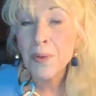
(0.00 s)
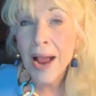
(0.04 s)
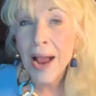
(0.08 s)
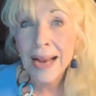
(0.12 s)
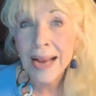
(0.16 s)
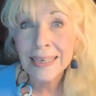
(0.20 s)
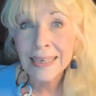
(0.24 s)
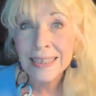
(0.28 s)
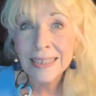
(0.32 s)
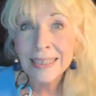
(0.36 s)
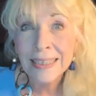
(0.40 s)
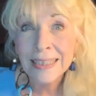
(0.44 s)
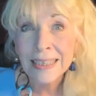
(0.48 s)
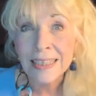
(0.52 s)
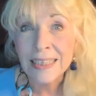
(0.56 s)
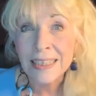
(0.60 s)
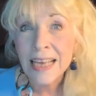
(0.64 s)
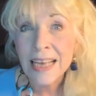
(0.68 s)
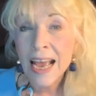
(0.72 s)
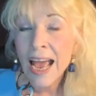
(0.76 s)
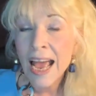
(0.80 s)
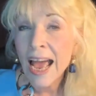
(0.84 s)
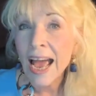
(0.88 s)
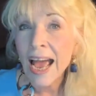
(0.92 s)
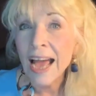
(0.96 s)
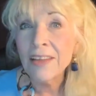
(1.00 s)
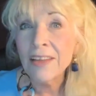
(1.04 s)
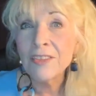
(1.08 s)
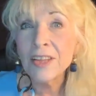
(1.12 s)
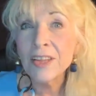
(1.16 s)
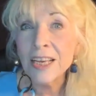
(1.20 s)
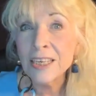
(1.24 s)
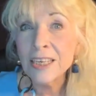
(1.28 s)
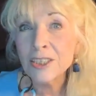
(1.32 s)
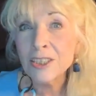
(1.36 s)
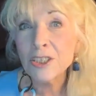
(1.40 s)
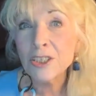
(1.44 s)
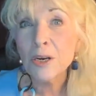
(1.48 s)
practices. And
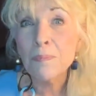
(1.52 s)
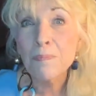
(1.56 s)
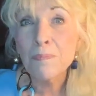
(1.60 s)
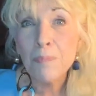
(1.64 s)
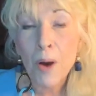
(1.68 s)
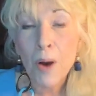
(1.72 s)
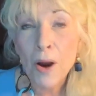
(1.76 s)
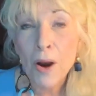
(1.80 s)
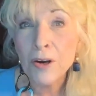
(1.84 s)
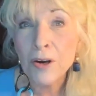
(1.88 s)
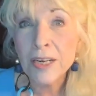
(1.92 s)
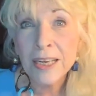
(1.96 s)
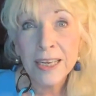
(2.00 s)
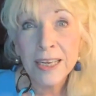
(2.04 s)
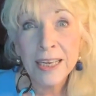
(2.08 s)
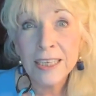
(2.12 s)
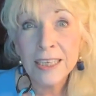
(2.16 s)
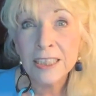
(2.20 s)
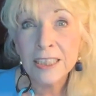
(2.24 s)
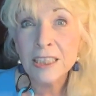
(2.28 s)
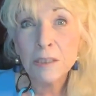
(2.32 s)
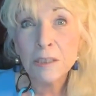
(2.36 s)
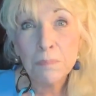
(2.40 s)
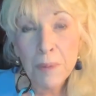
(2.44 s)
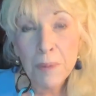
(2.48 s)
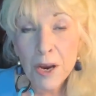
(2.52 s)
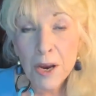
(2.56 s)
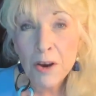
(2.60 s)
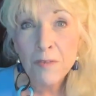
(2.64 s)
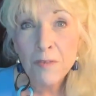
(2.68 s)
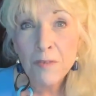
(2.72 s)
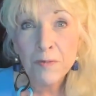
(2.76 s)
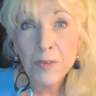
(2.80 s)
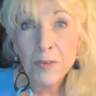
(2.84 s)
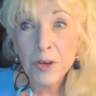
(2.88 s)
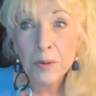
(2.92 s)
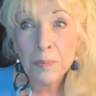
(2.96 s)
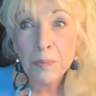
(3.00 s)
these are born again,
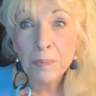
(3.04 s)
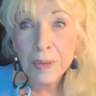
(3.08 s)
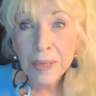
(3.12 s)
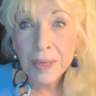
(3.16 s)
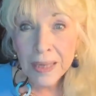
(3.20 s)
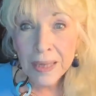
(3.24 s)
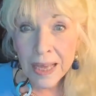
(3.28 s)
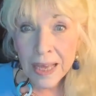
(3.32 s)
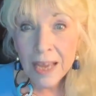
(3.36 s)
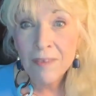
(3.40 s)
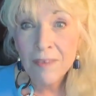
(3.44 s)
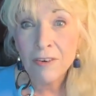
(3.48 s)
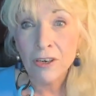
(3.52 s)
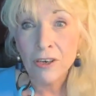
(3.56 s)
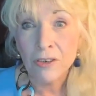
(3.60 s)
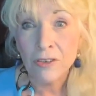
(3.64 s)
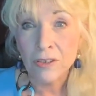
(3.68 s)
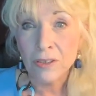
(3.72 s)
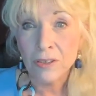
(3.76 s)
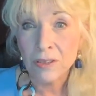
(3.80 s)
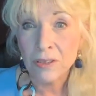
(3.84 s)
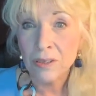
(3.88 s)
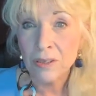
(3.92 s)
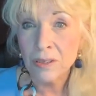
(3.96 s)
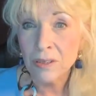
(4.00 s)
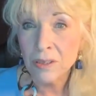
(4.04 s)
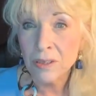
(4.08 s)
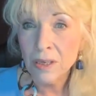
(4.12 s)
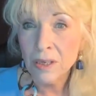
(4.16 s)
spirit filled believers.